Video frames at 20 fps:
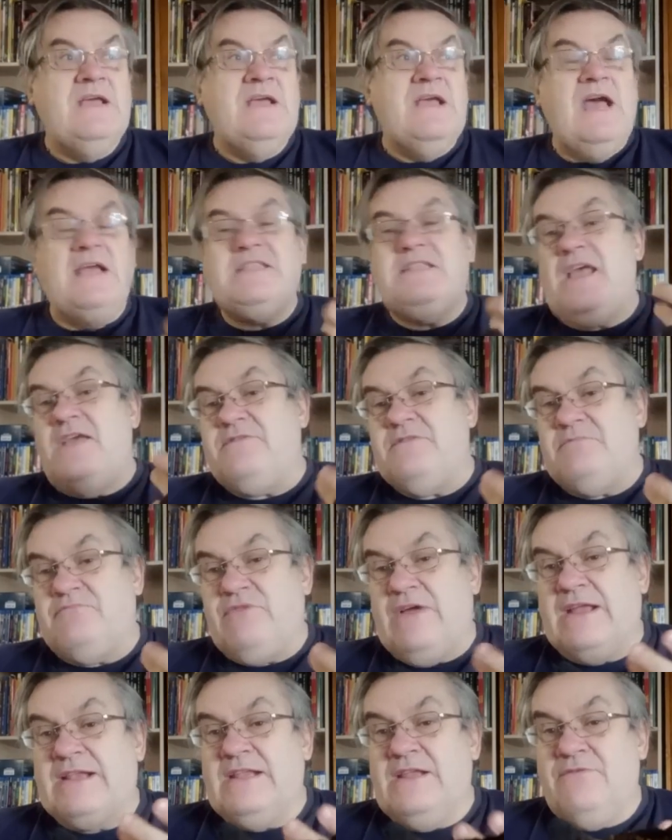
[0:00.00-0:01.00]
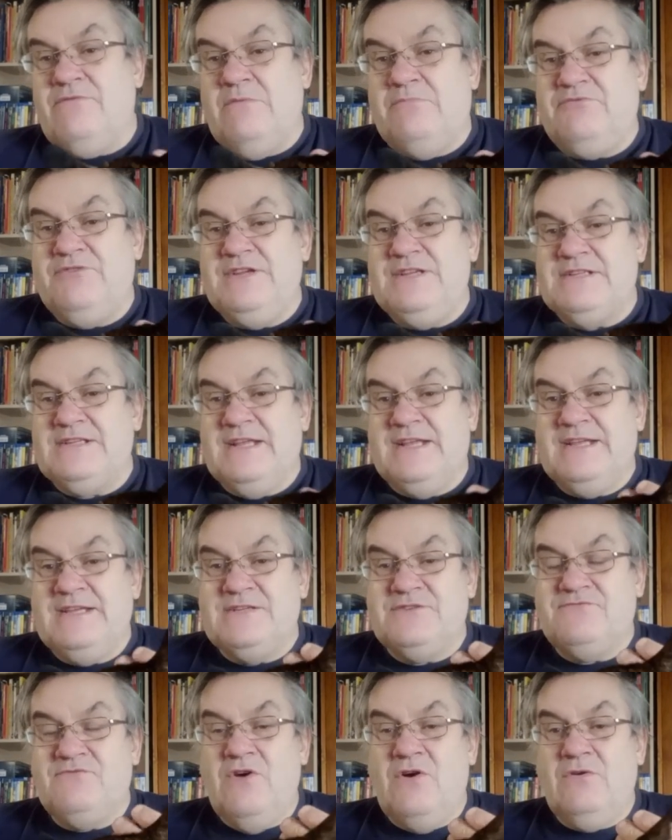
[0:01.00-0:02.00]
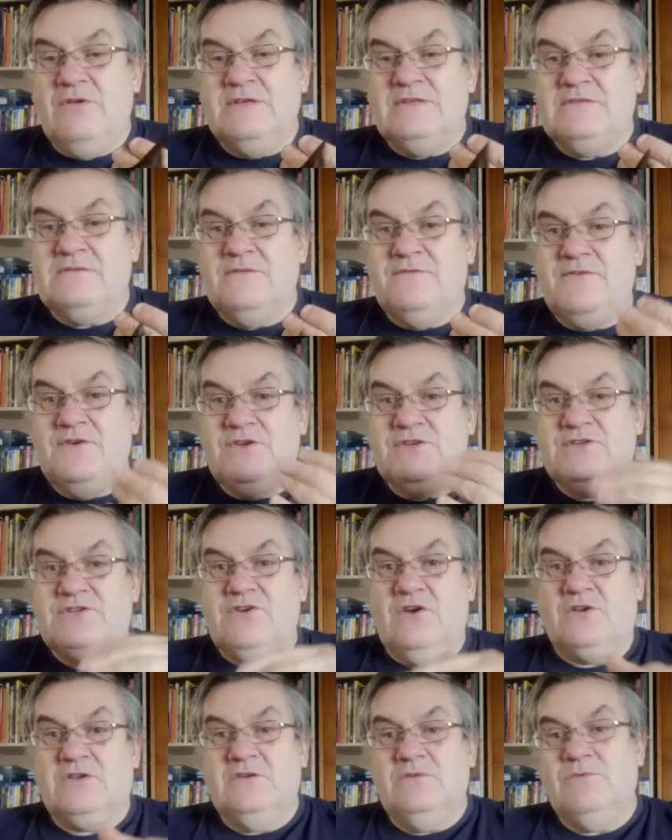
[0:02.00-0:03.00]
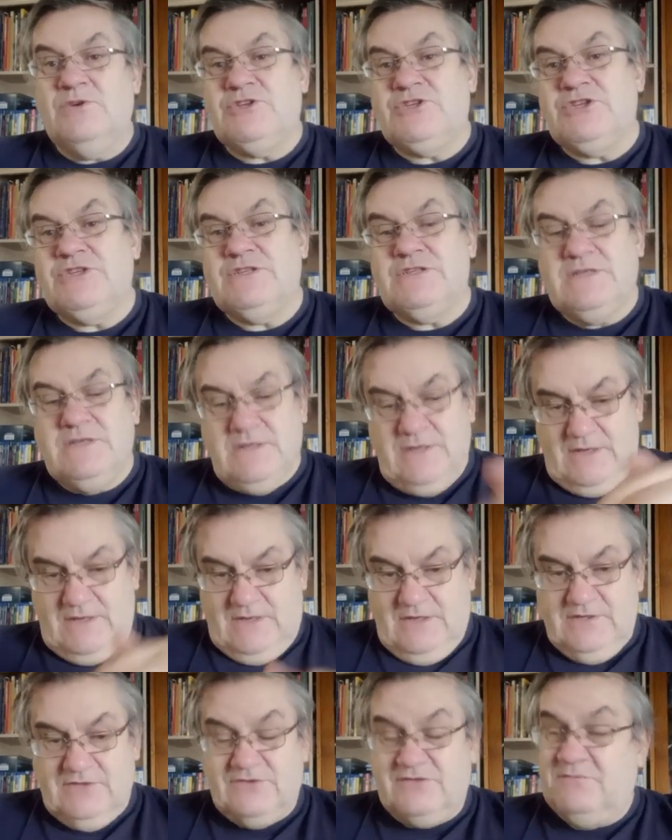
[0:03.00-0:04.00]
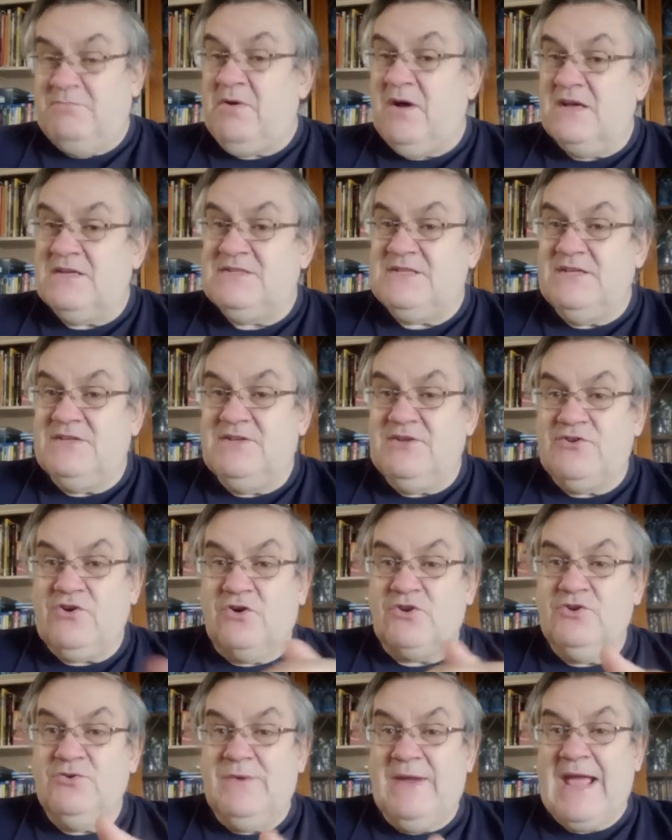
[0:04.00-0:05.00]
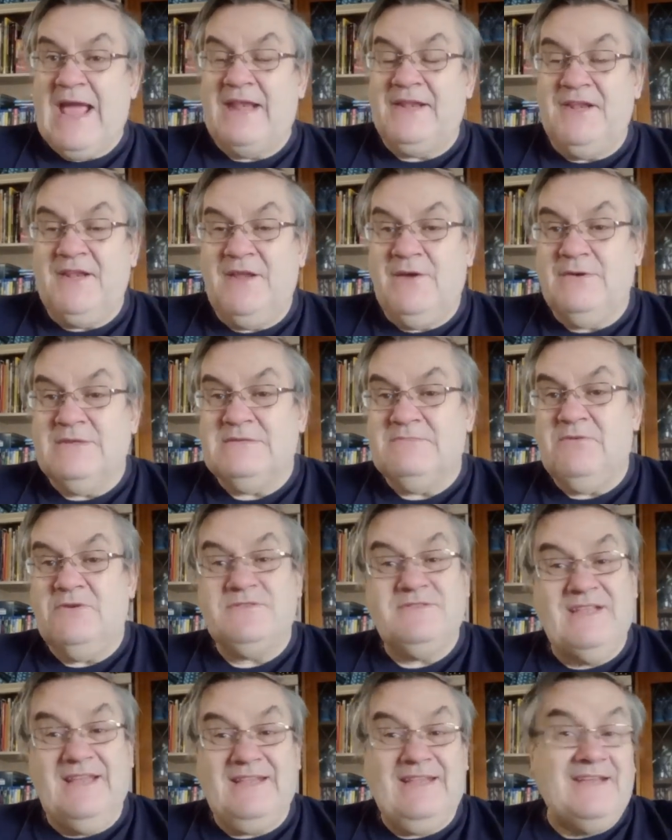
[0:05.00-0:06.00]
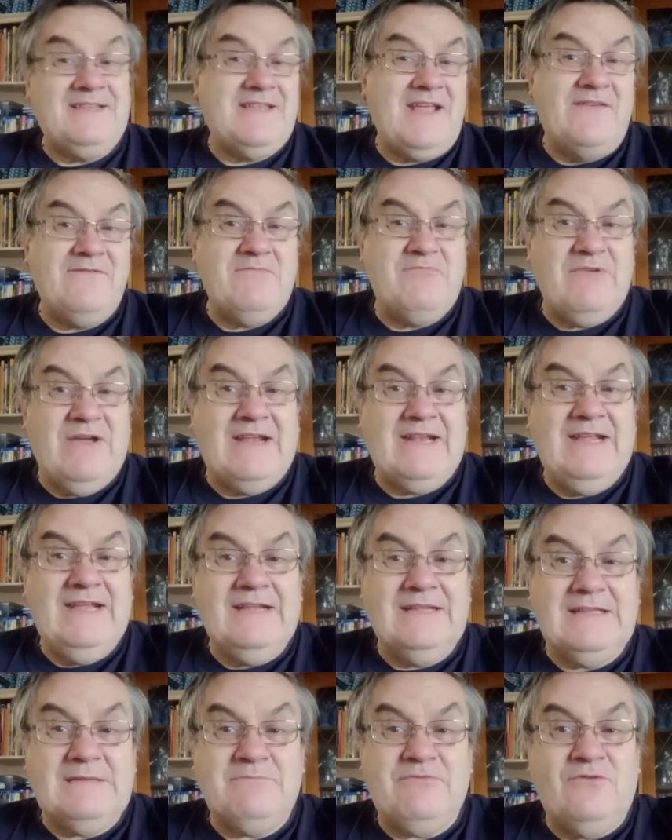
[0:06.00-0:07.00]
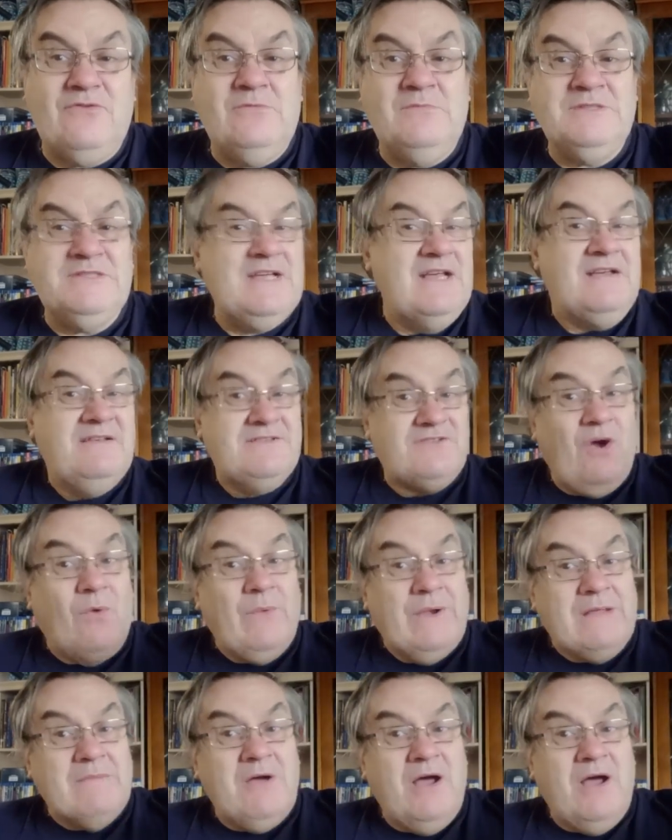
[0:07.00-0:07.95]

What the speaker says: and David Bradley reprising his role as the first Doctor, which is sort of passed into Doctor Who canon now, I suppose. And I like David Bradley, I like the performance. It's not William